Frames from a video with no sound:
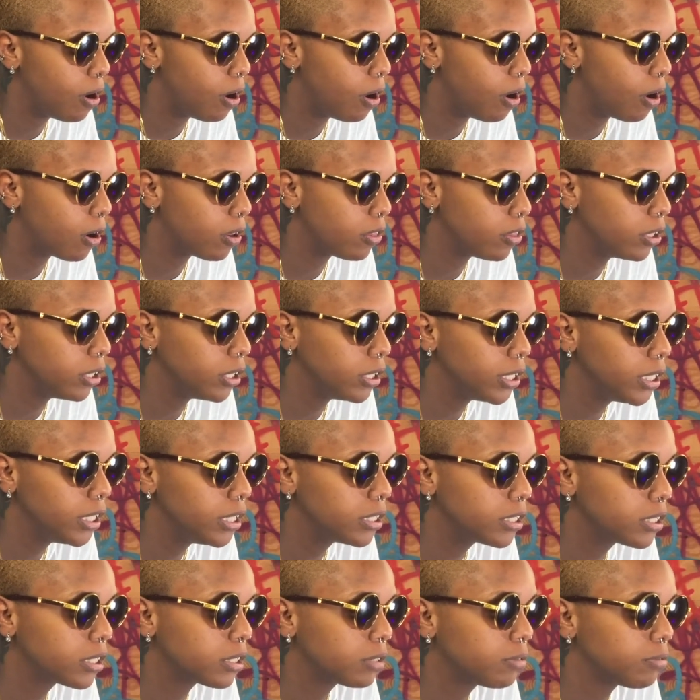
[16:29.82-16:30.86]
are the
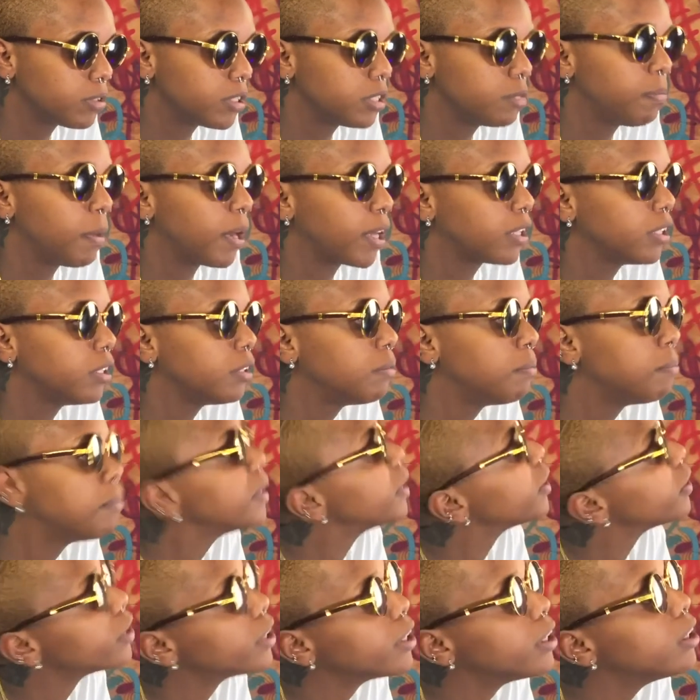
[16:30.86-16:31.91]
least respected,
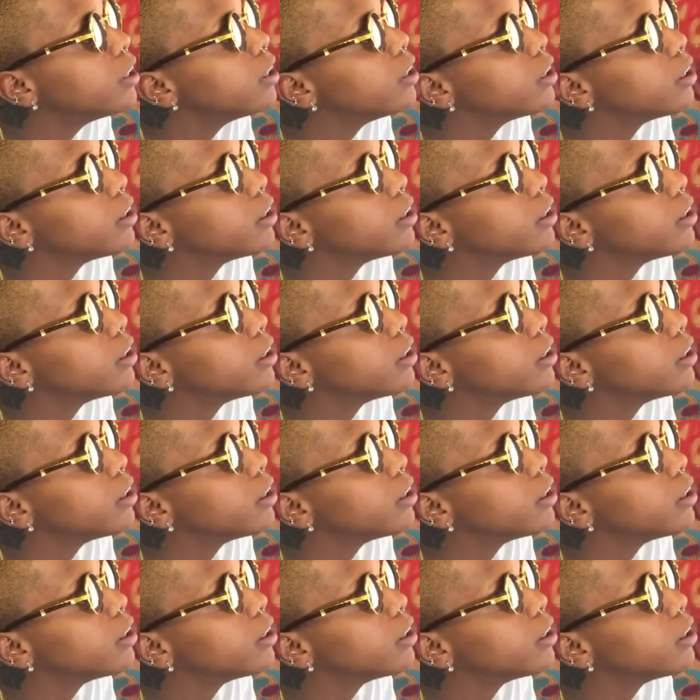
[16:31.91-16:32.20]
period.